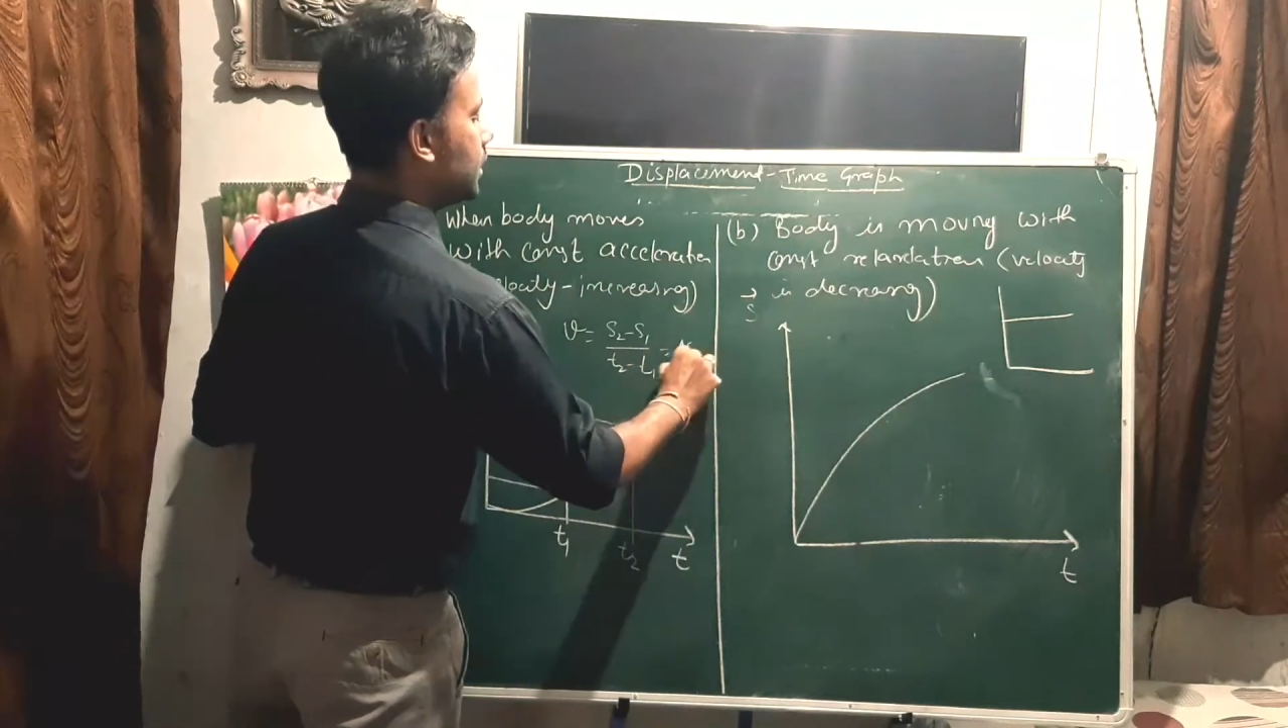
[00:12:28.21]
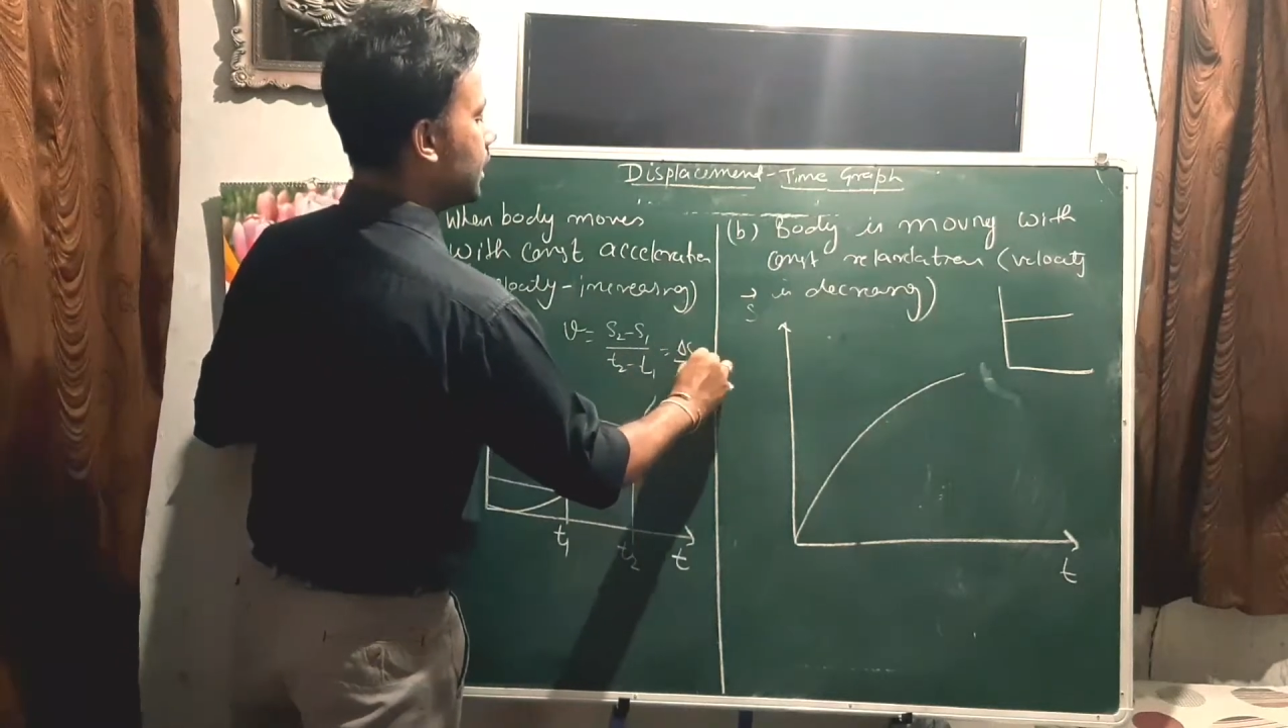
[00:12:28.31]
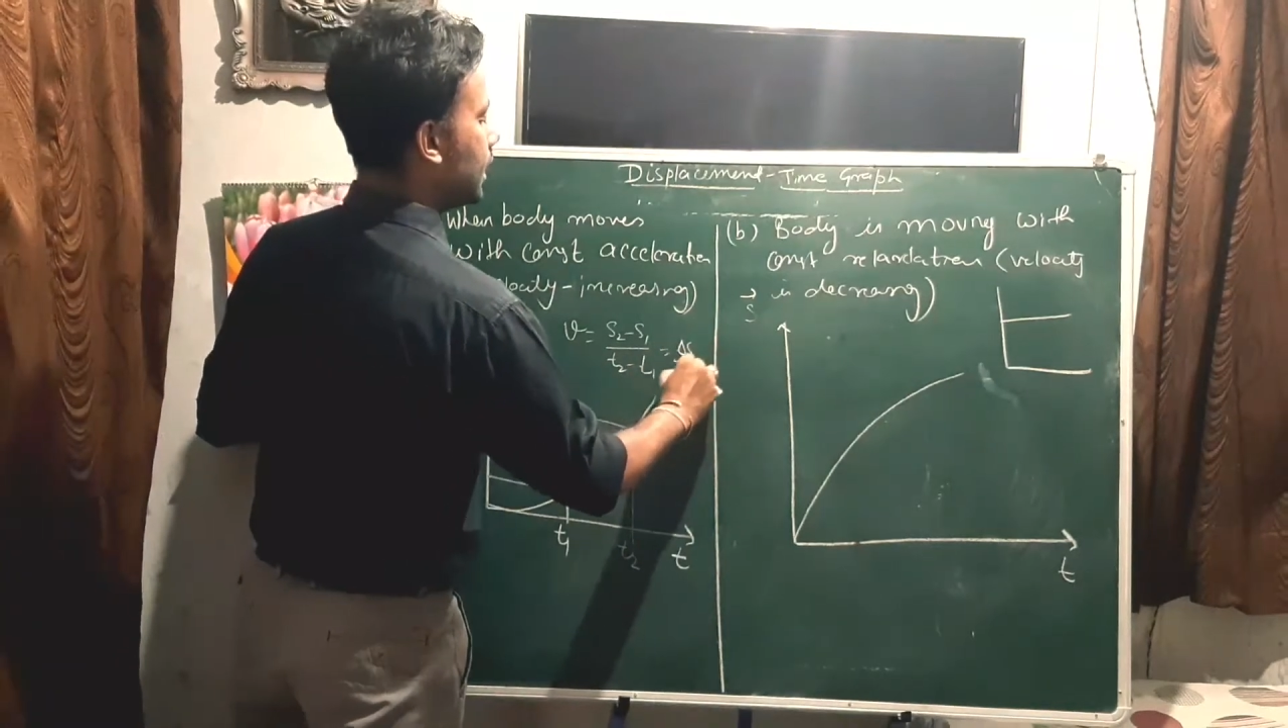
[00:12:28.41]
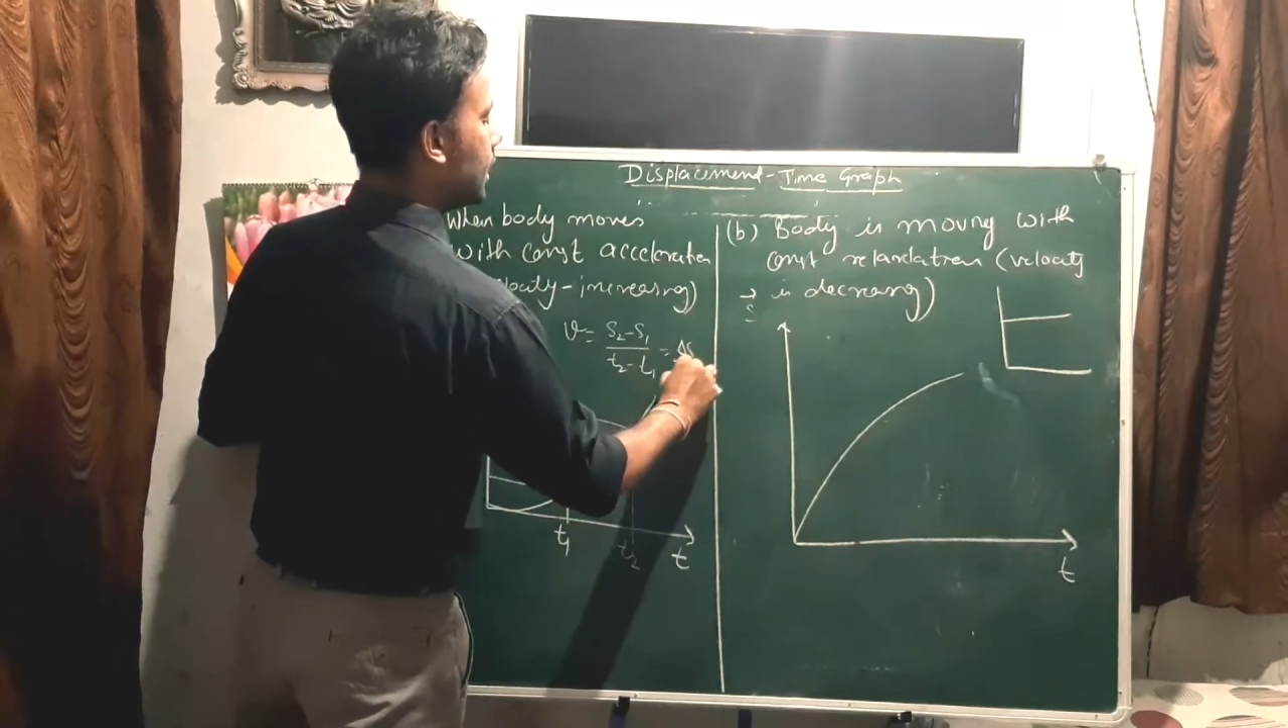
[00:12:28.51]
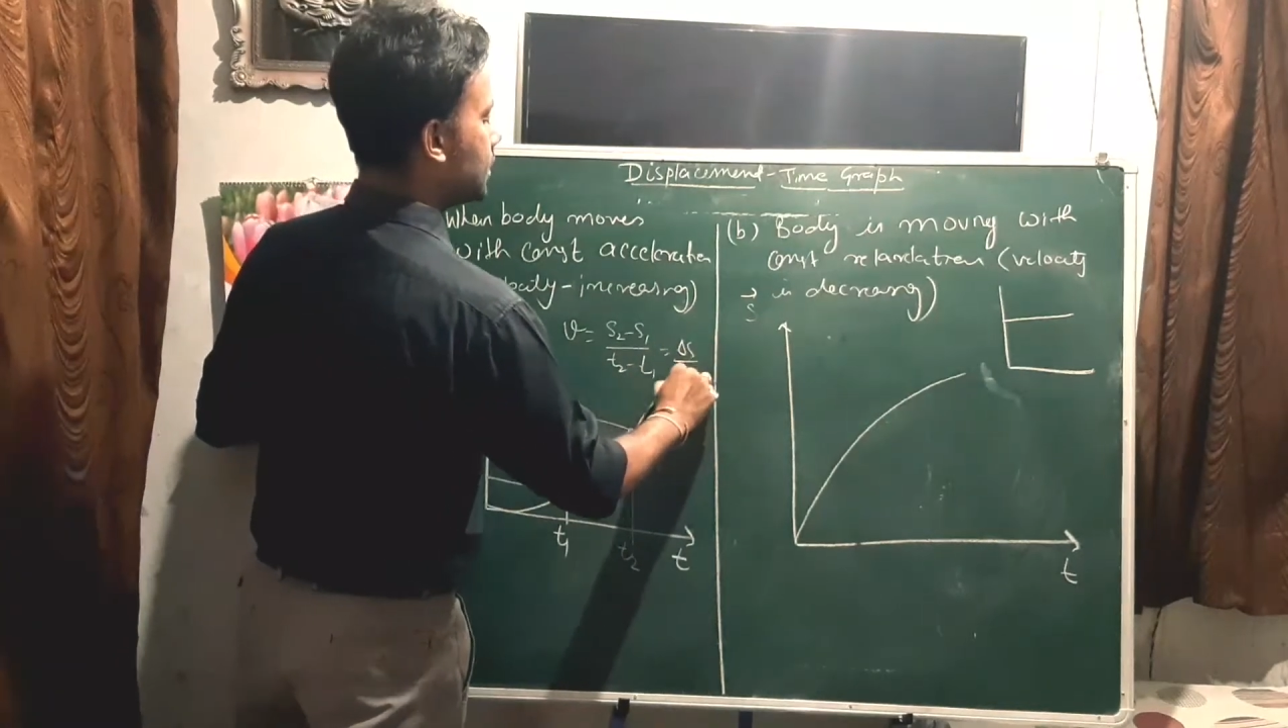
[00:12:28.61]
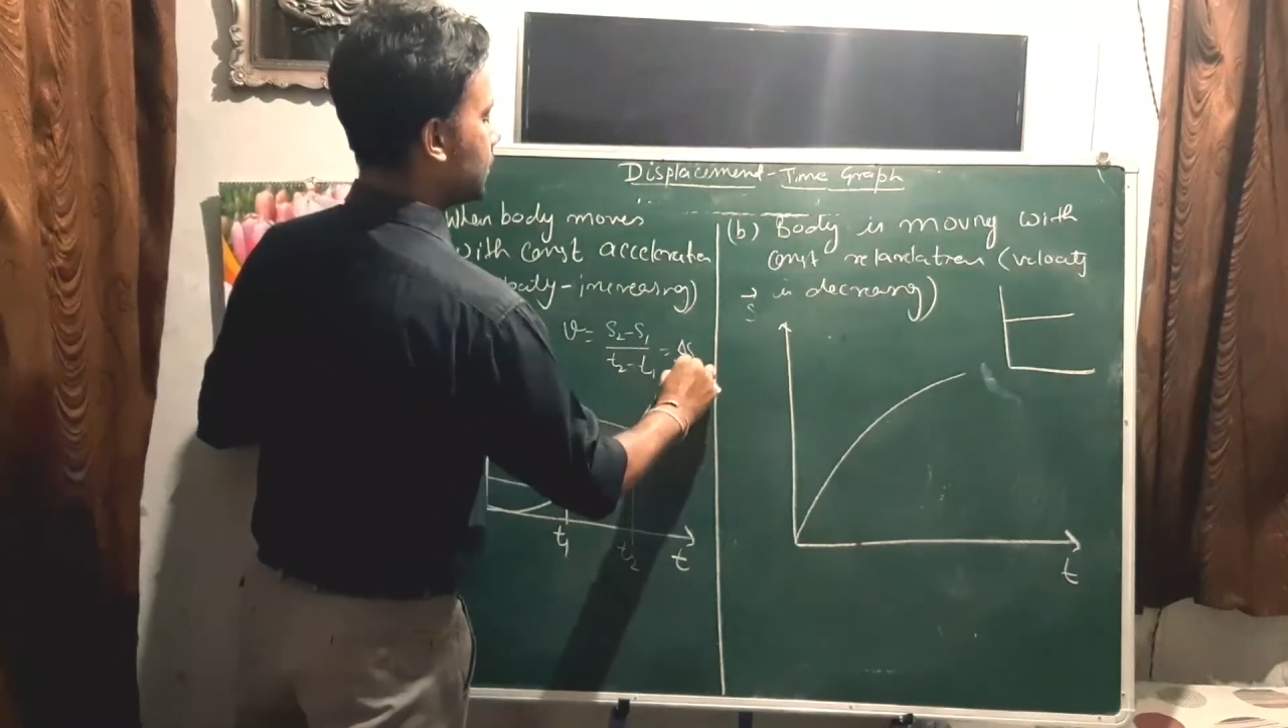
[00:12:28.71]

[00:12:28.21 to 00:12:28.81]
del S